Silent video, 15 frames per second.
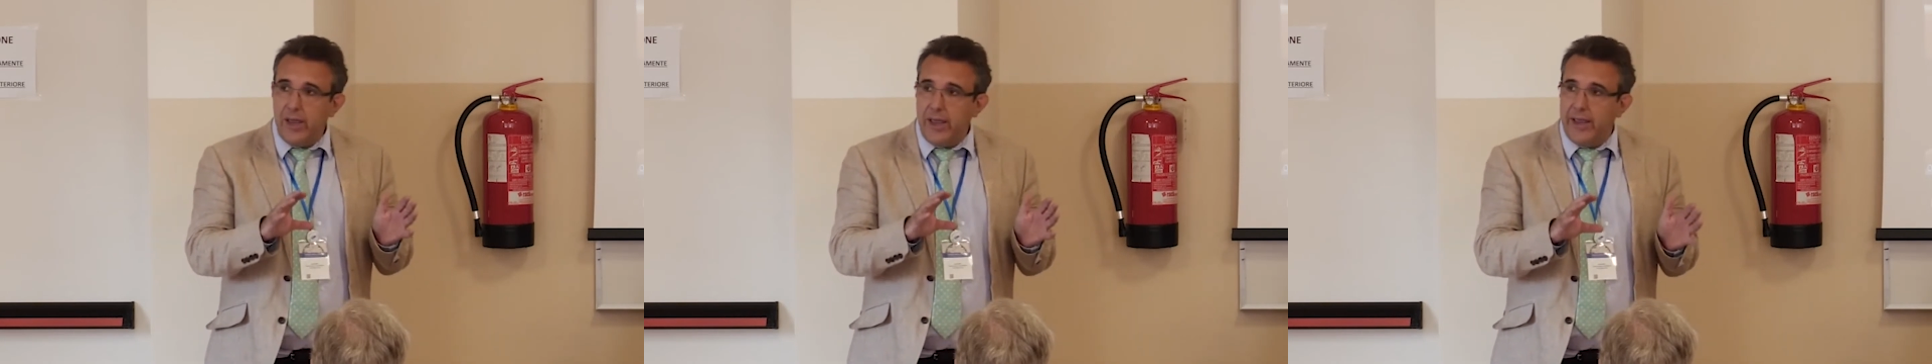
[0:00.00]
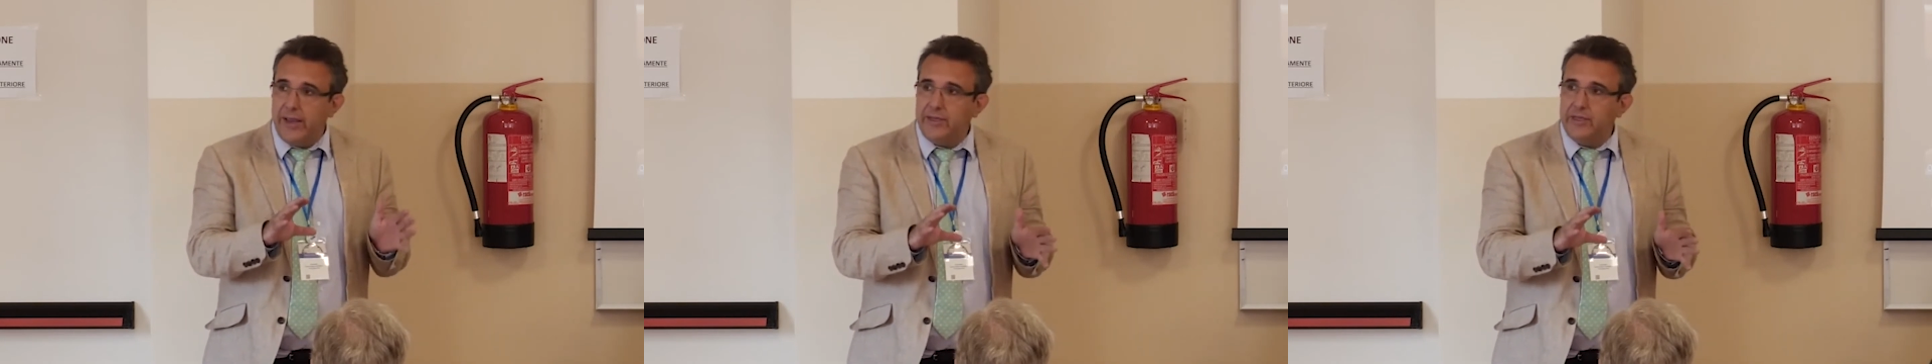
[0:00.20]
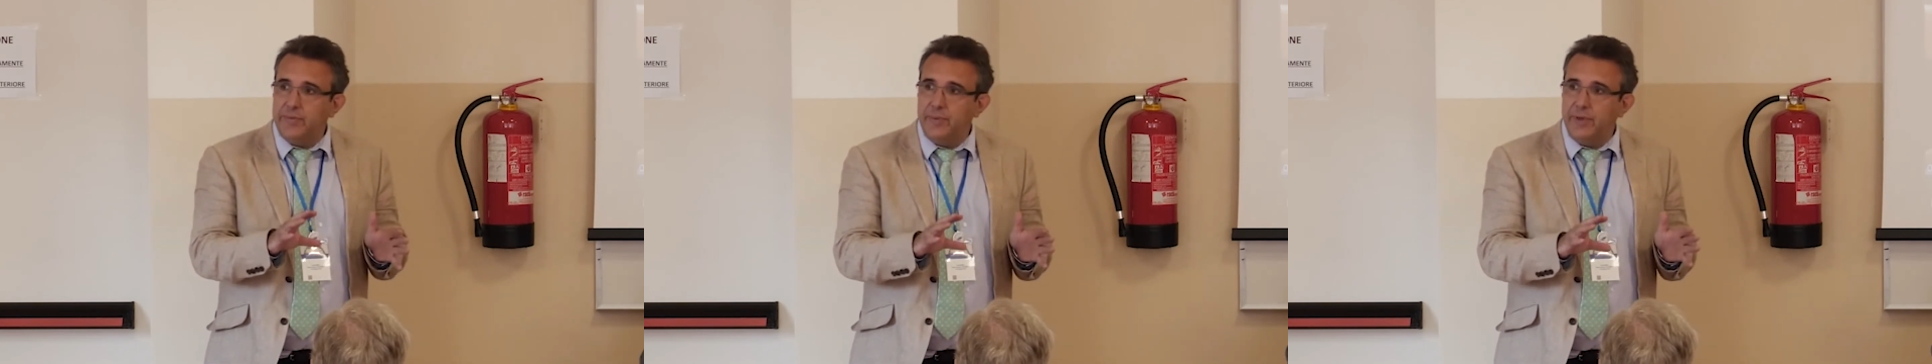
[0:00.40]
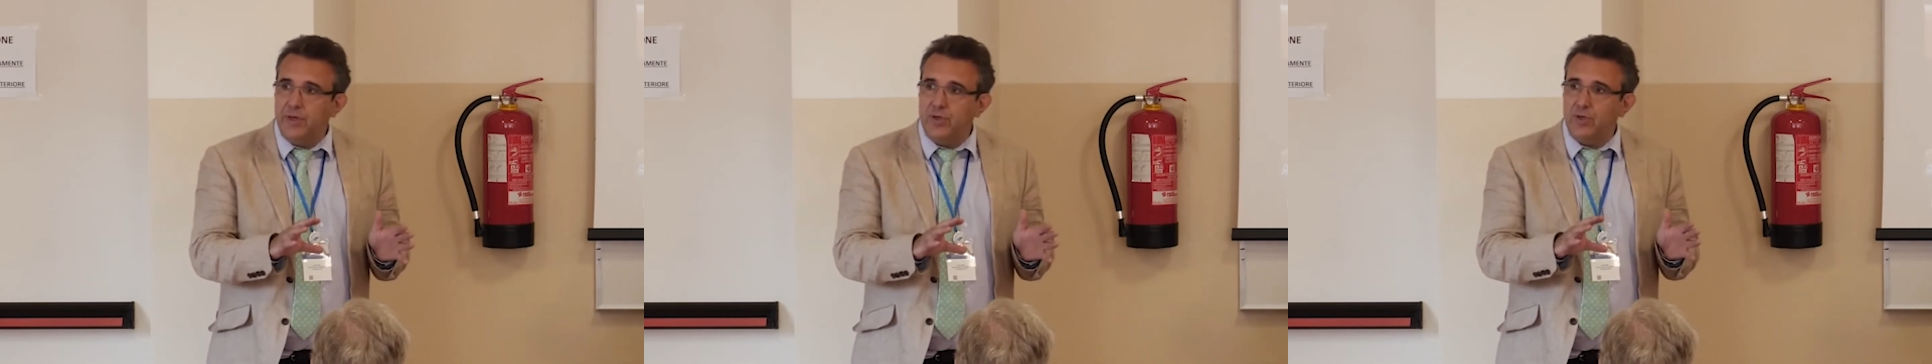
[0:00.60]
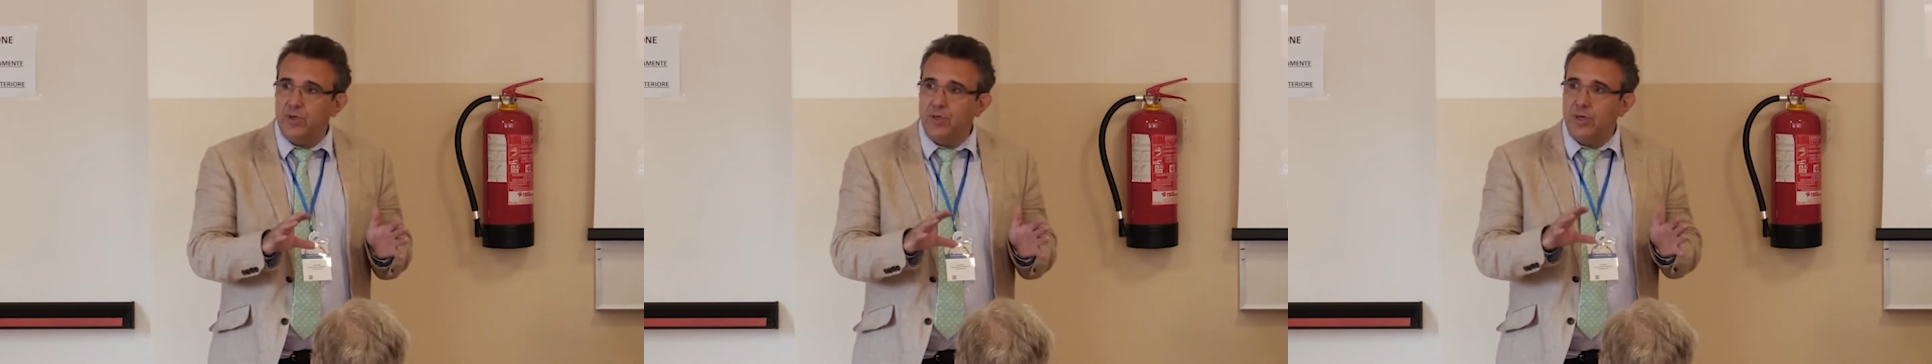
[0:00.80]
hate
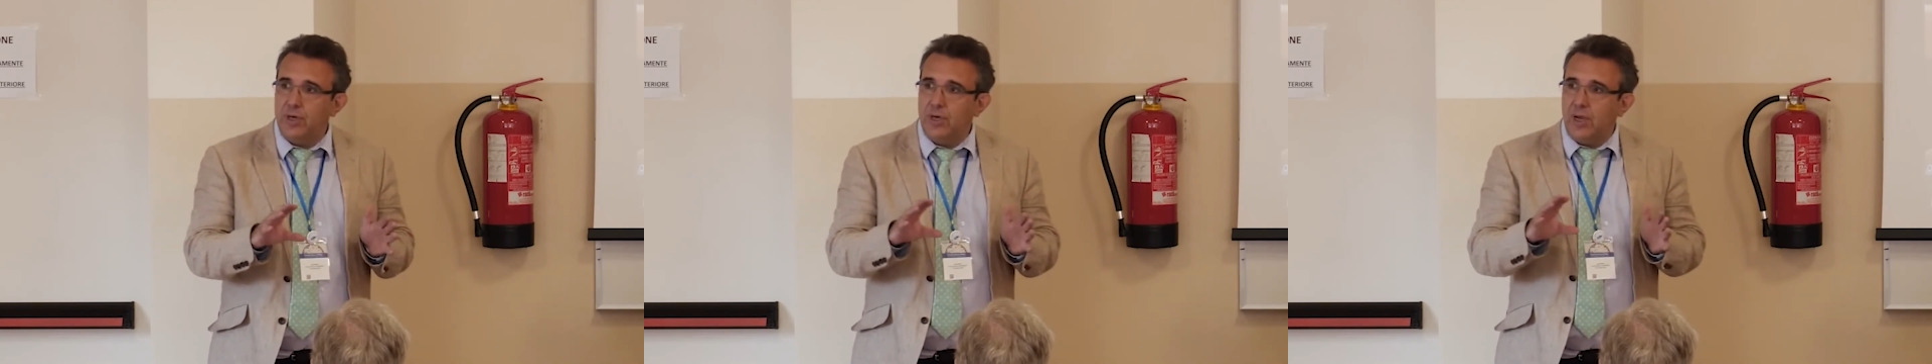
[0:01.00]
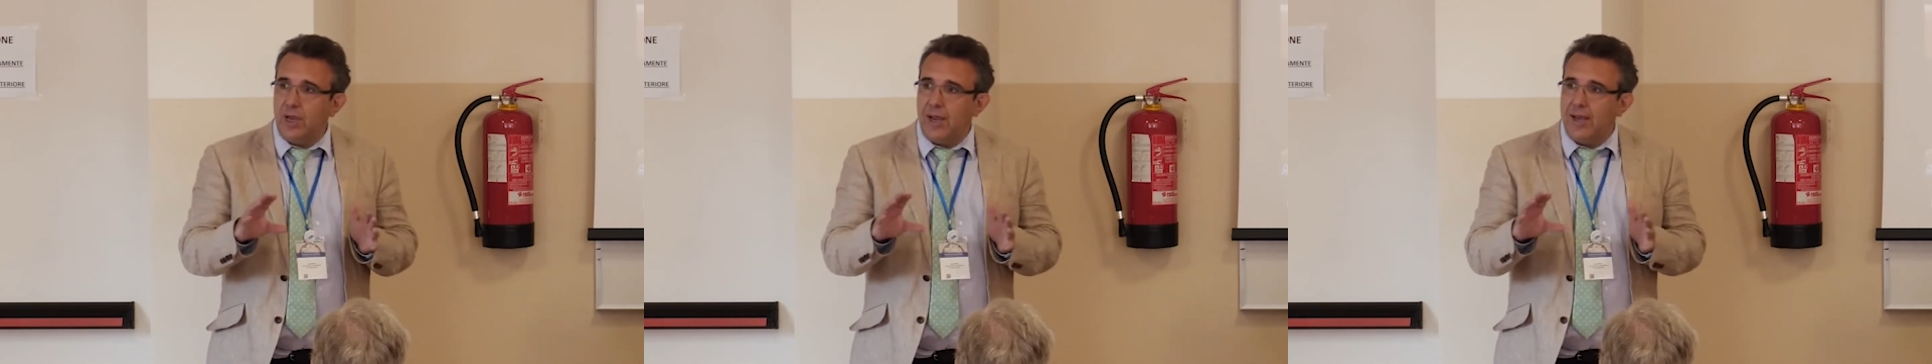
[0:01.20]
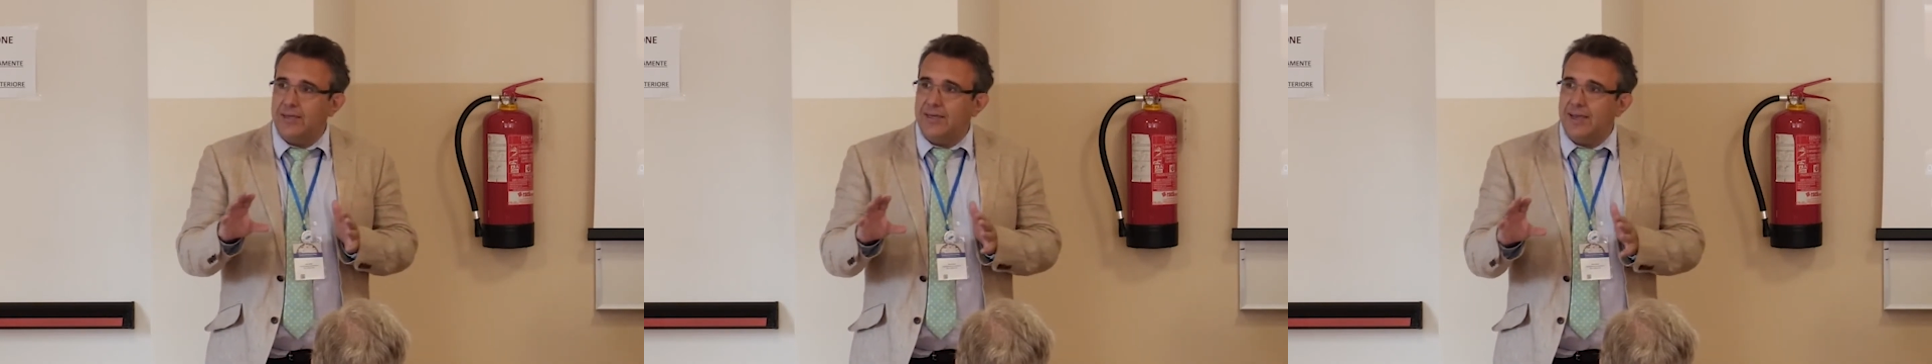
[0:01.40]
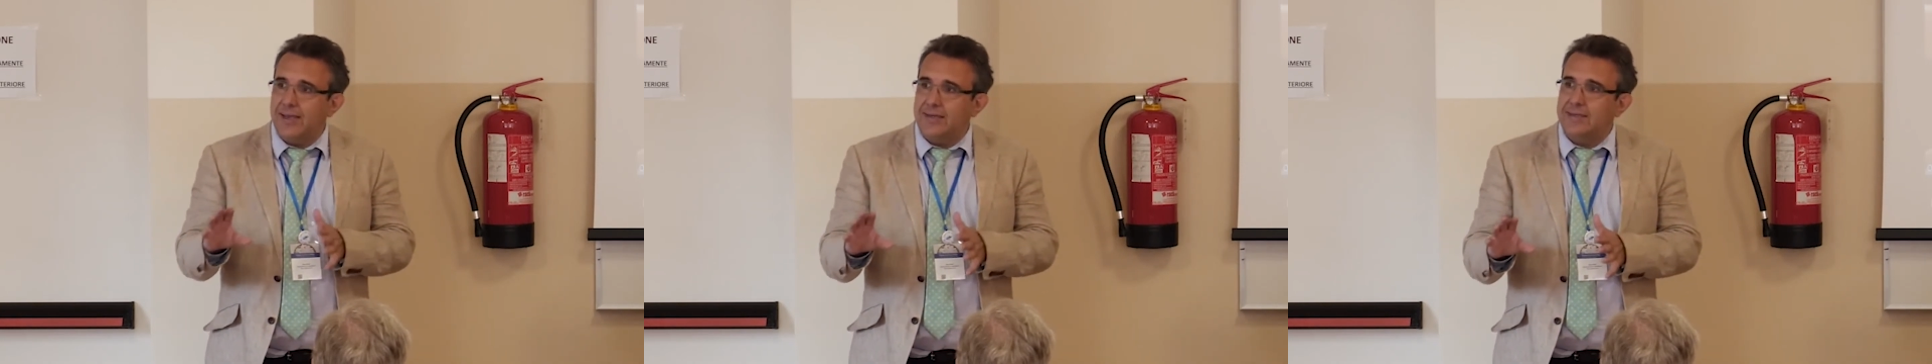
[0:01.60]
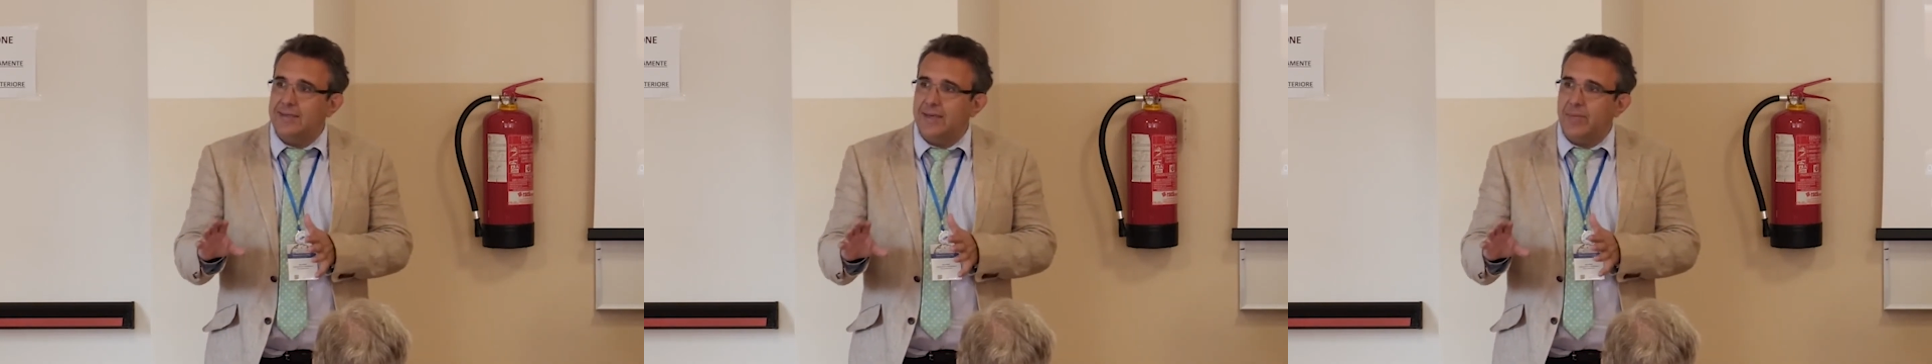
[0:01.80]
speech,
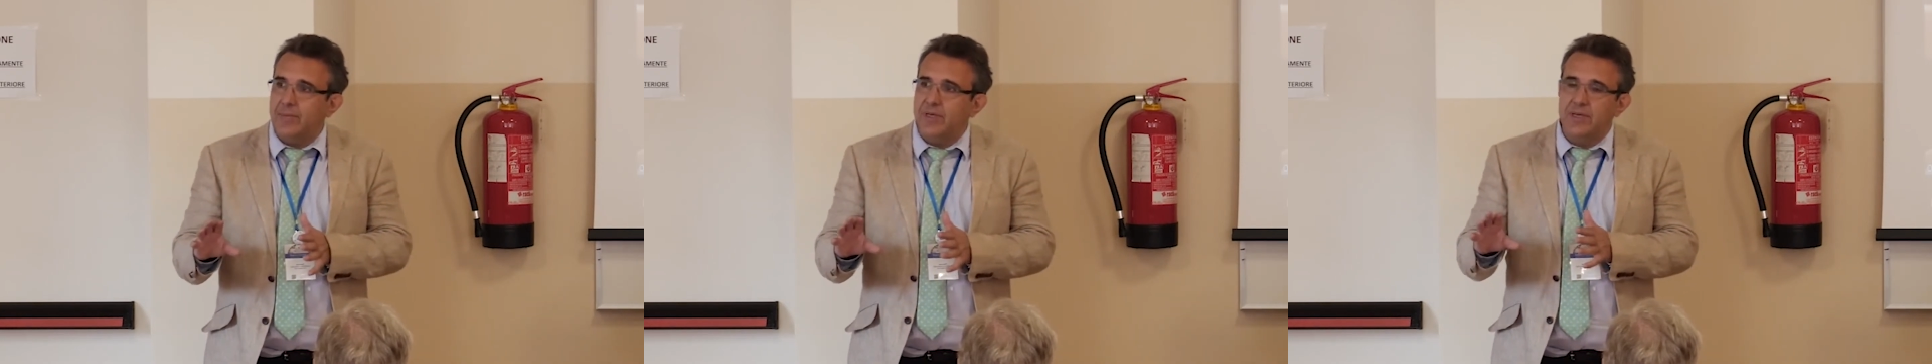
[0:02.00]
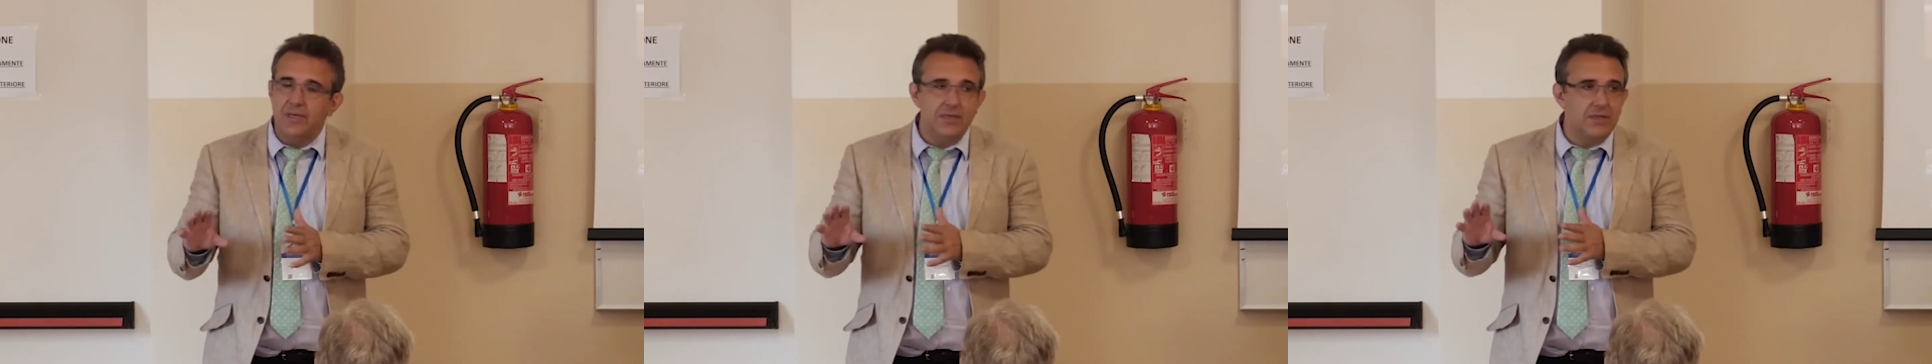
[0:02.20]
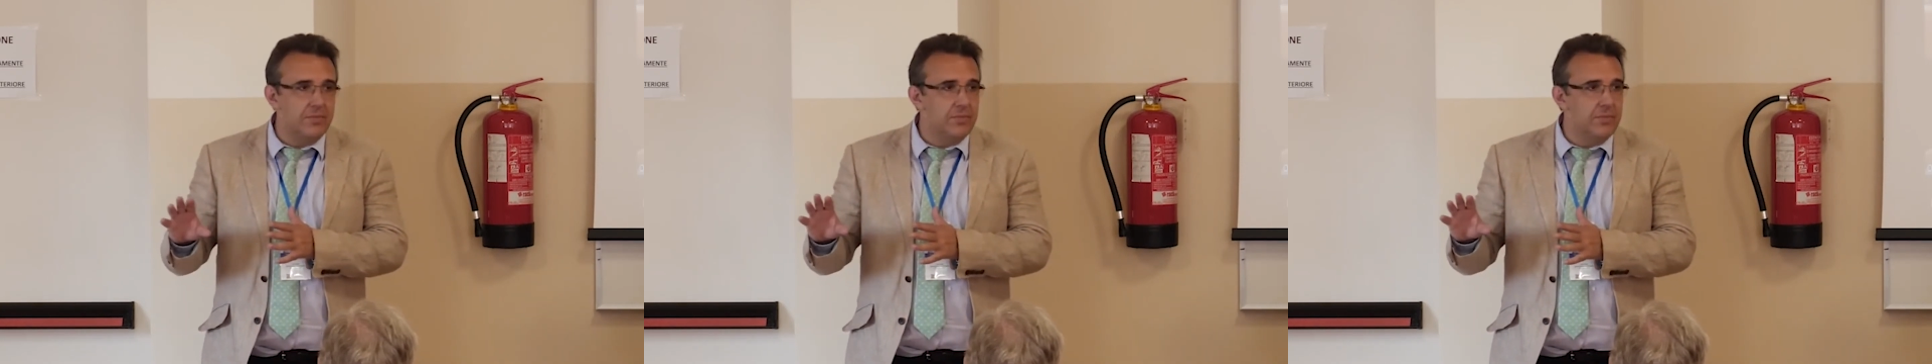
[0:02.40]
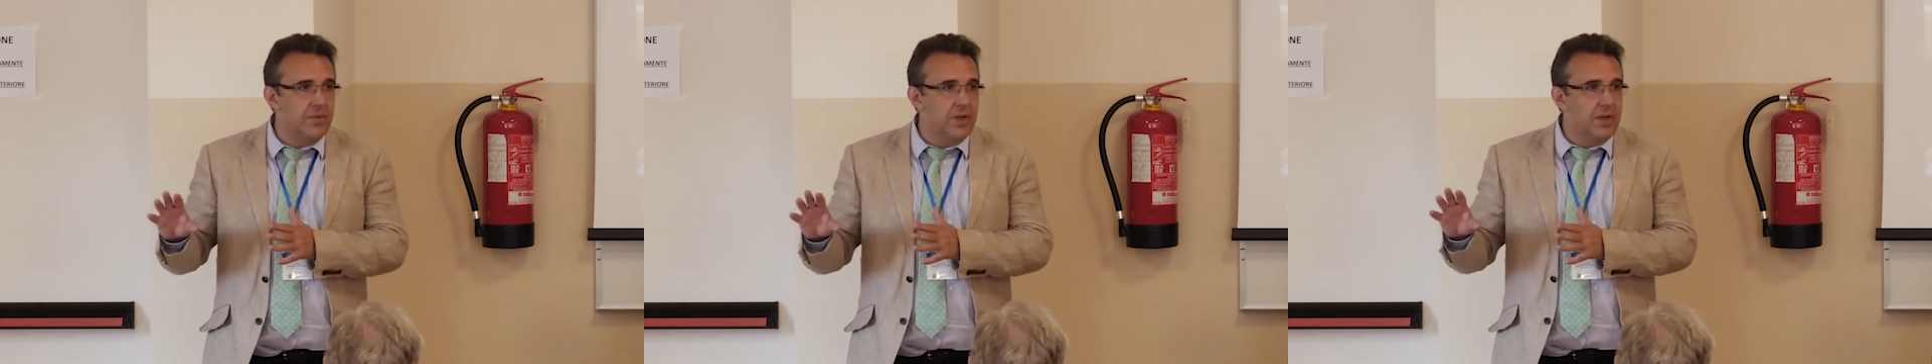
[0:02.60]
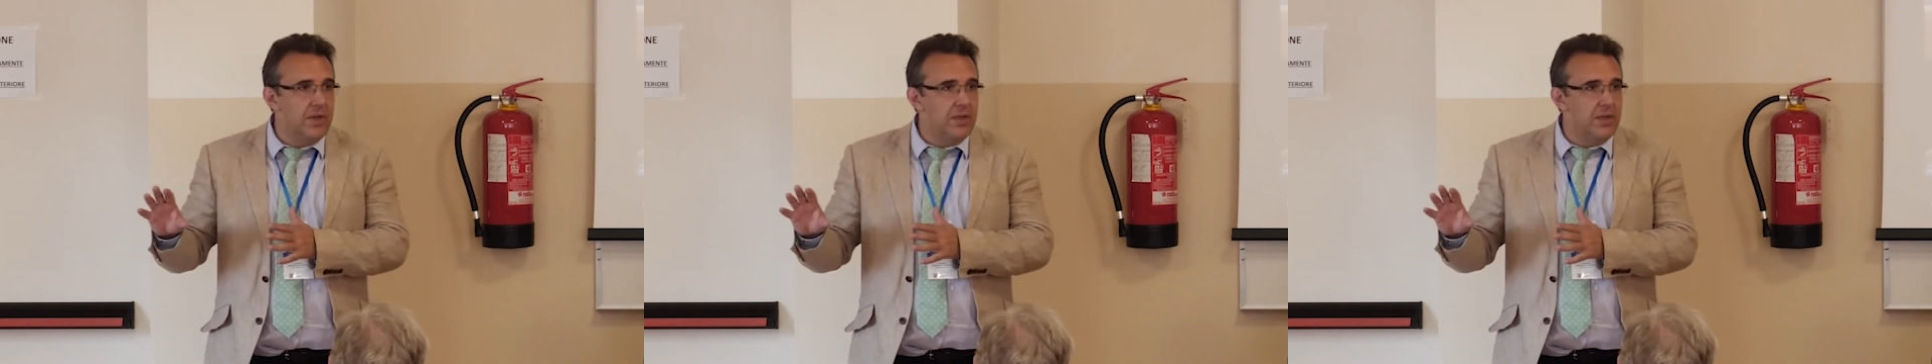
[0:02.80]
anti-Semitism,